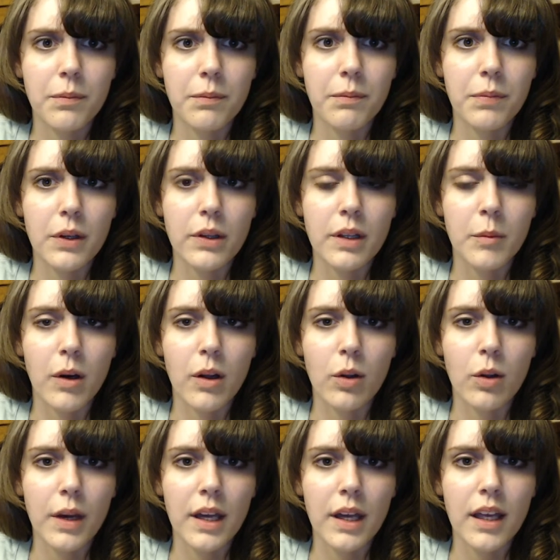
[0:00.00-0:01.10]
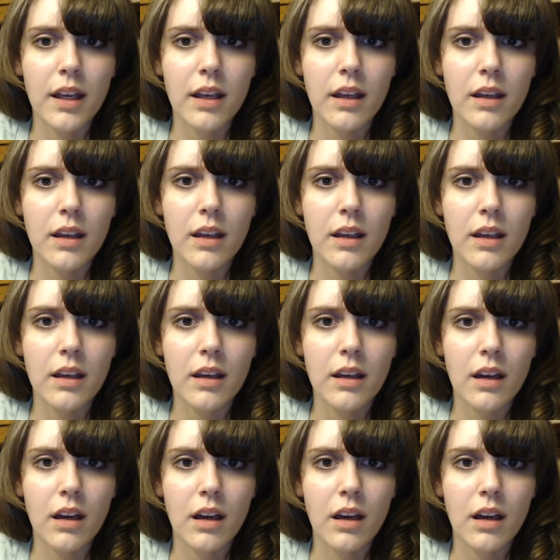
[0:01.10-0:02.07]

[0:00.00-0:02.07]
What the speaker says: Blow them all away.